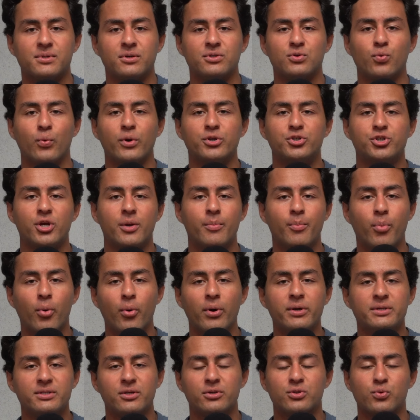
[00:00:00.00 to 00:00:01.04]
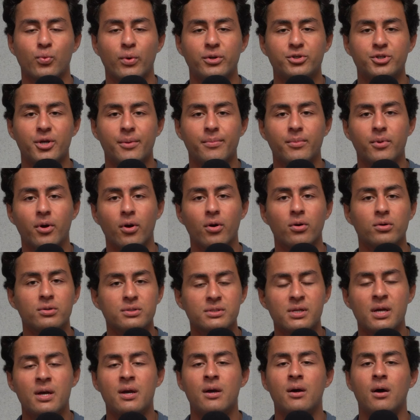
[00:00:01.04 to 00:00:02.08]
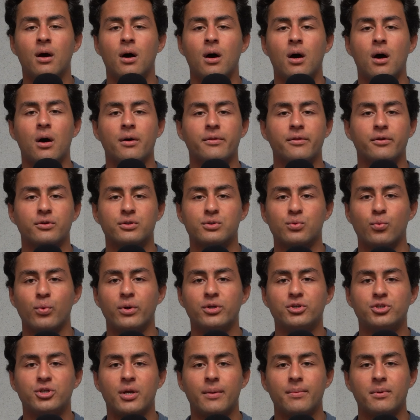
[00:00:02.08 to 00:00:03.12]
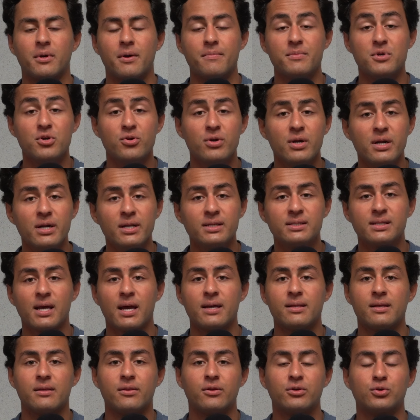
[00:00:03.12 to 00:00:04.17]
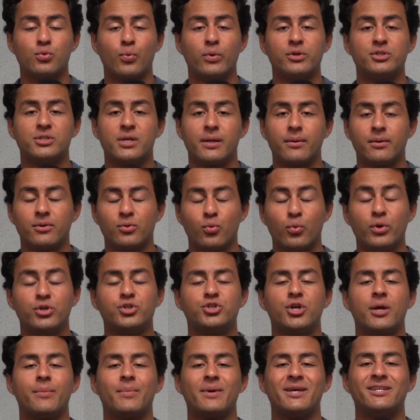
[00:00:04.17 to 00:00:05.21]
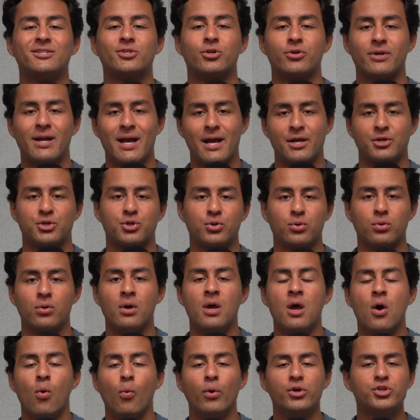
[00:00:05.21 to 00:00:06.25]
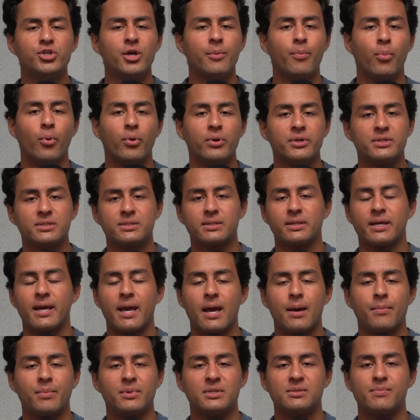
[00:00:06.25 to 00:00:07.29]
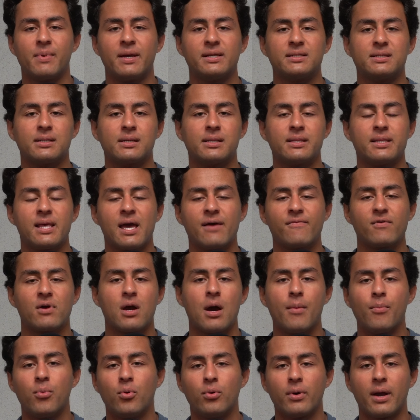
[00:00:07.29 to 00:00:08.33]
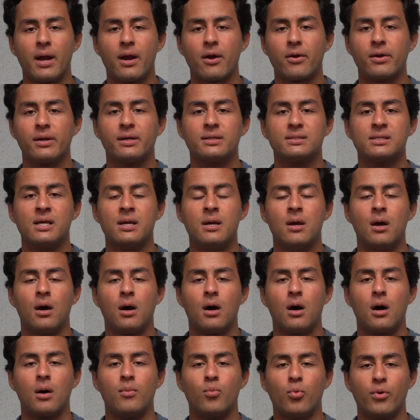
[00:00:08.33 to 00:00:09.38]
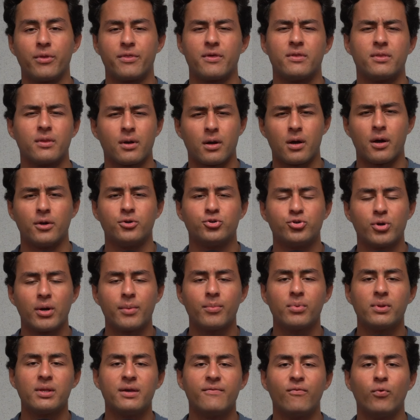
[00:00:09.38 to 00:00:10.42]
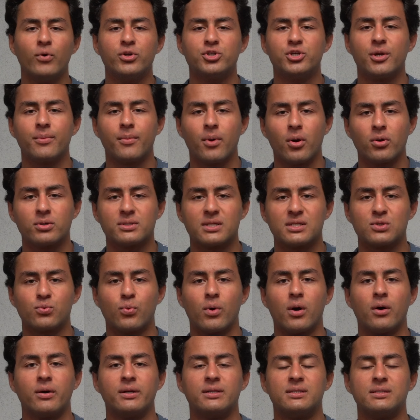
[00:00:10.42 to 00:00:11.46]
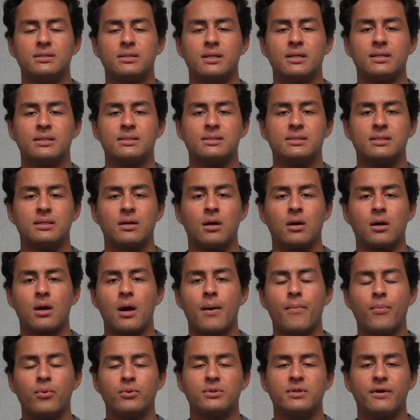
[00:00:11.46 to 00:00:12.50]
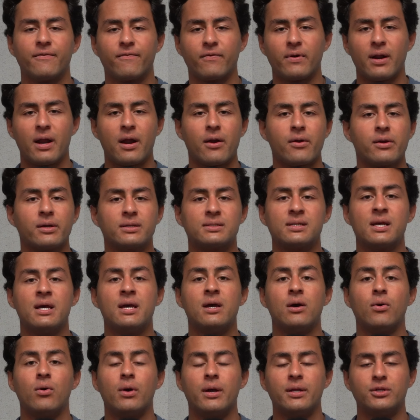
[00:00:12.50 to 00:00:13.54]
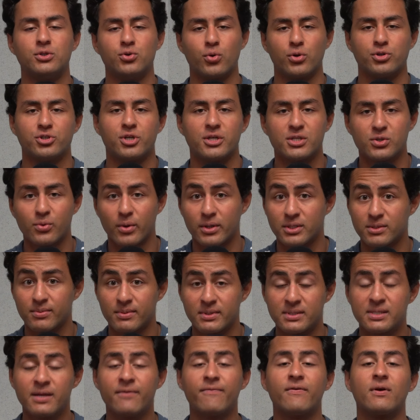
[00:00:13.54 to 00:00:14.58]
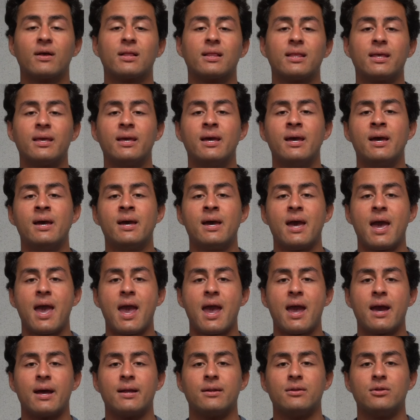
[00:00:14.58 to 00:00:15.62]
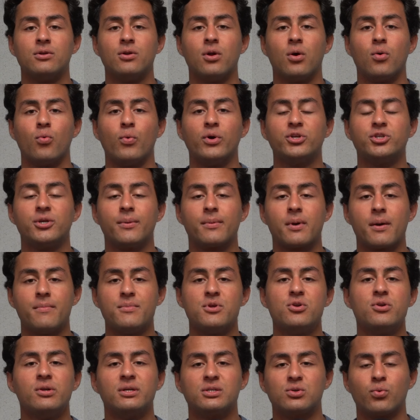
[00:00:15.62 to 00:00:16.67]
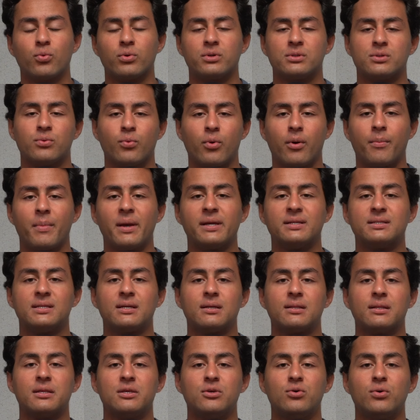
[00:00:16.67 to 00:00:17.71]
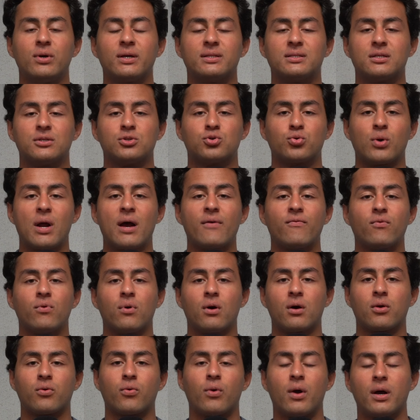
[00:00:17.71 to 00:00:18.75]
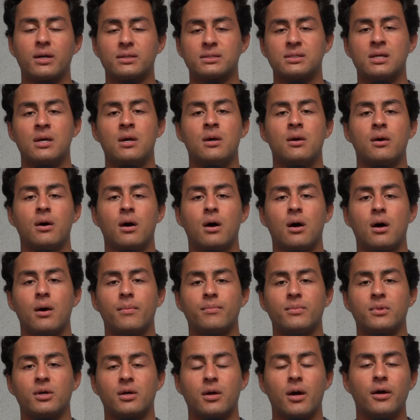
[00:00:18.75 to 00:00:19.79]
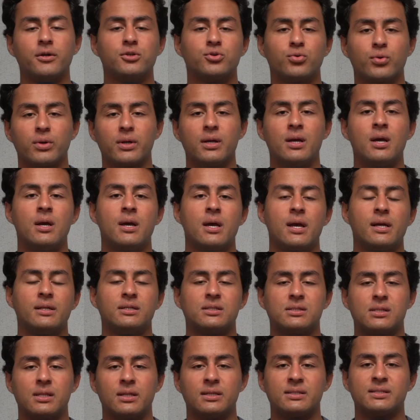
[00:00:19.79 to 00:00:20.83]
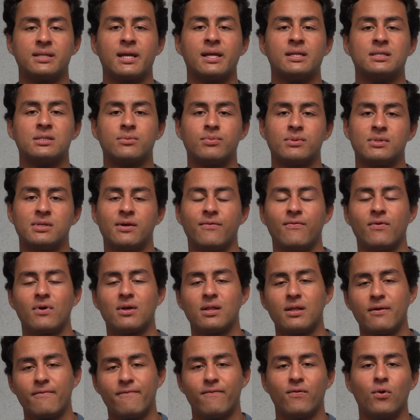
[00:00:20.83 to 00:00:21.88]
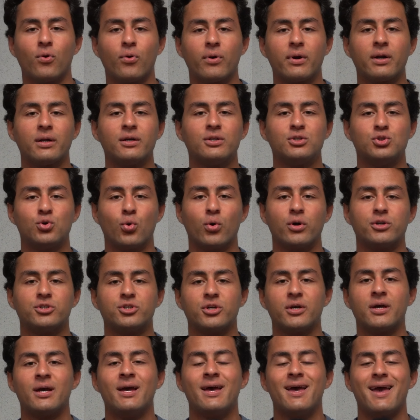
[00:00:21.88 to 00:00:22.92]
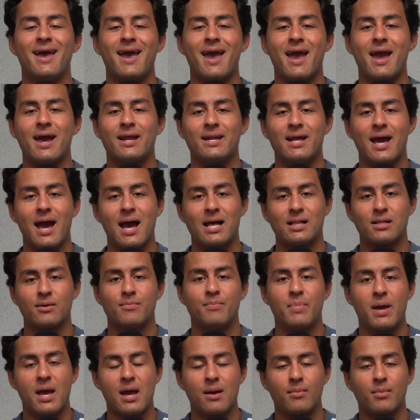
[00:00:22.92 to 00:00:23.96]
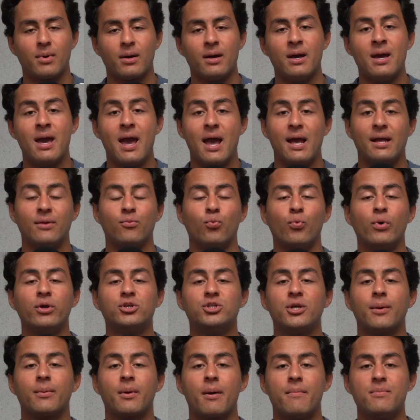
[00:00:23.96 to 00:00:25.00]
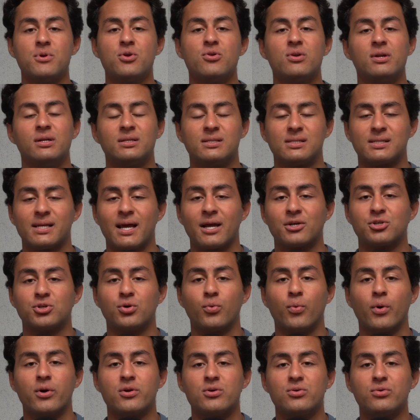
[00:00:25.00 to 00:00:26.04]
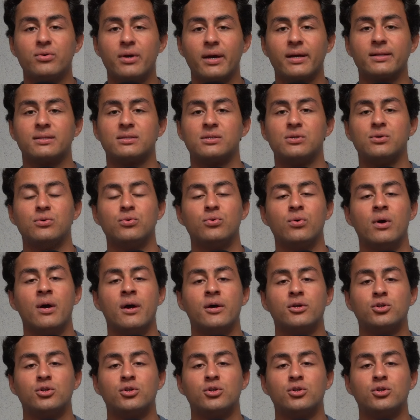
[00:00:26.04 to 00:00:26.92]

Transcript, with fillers: There's Winshape boys. There's Winshape girls. Uh, there's Winshape Communities, and then there's Winshape, Winshape International. Winshape Boys Camp is basically they have a couple areas um, within the country, I believe. Winshape Girls as well is is a couple different areas in Georgia as well specifically. And you know, Winshape Communities was where basically you get to travel across um, the country in the states specifically Florida, Georgia, and Alabama. And Winshape Communities is actually where you get to